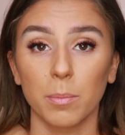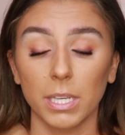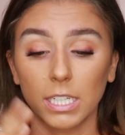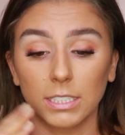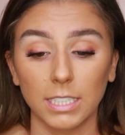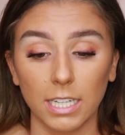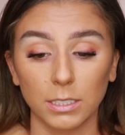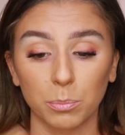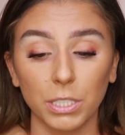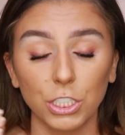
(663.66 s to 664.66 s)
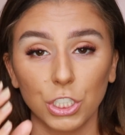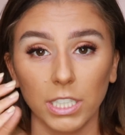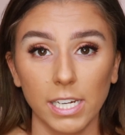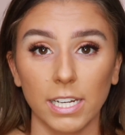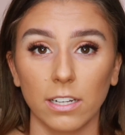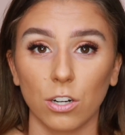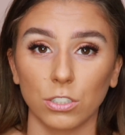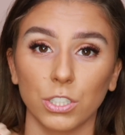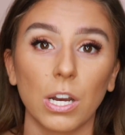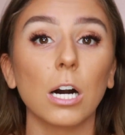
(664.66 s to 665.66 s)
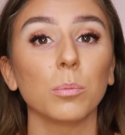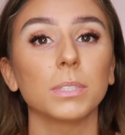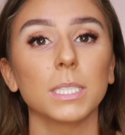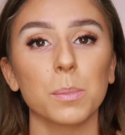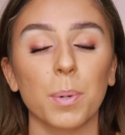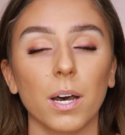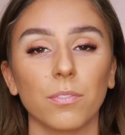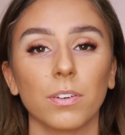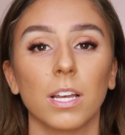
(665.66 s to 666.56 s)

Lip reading: because that's peachy and it also helps depuff